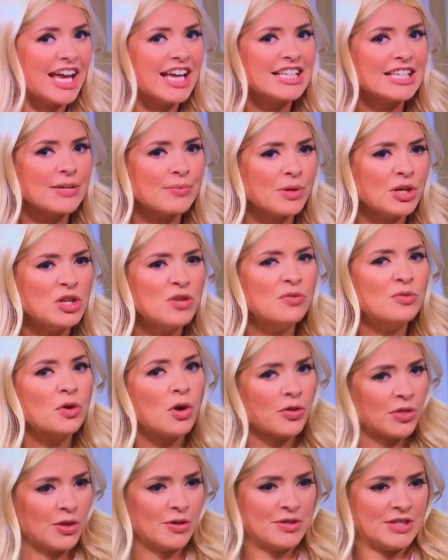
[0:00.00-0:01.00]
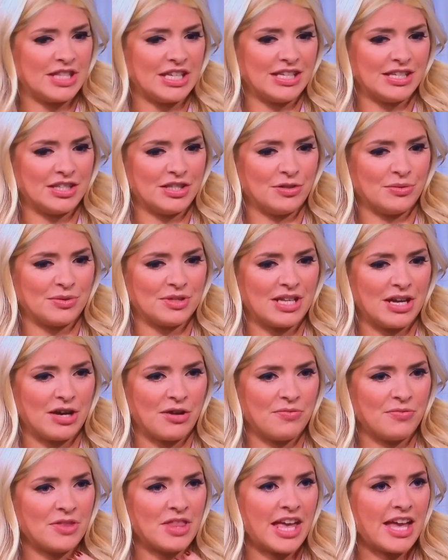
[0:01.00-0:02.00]
is it when you've got those things to
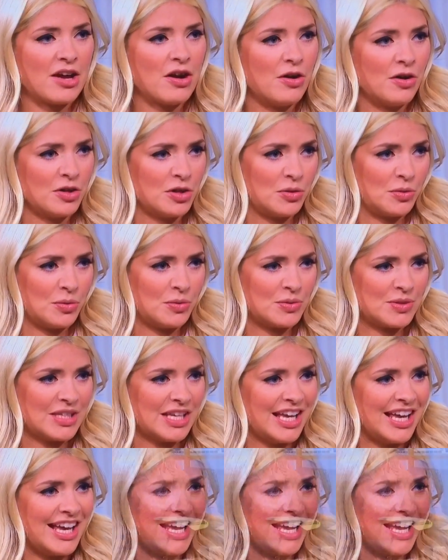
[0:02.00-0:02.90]
yourself and they are yours?